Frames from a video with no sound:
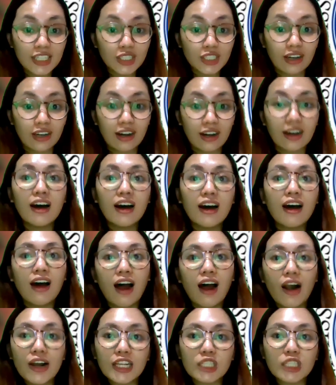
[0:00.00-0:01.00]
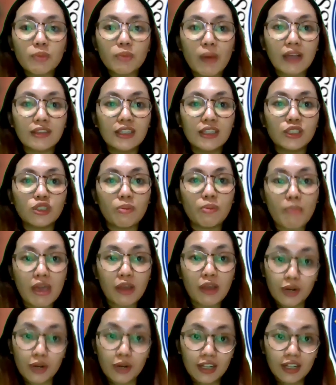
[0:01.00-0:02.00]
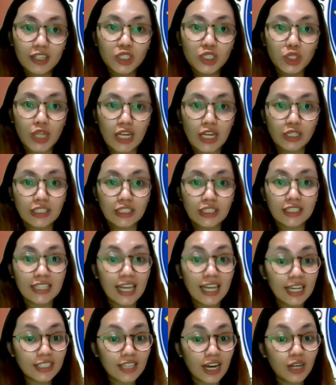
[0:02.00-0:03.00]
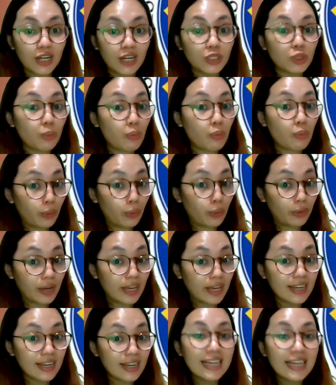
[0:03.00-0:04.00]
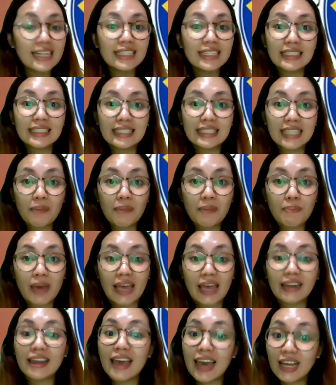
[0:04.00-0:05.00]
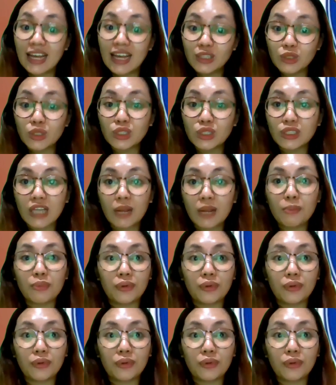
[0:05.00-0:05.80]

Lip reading: TESDA are expected to make critical changes necessary to broaden, deepen, and sustain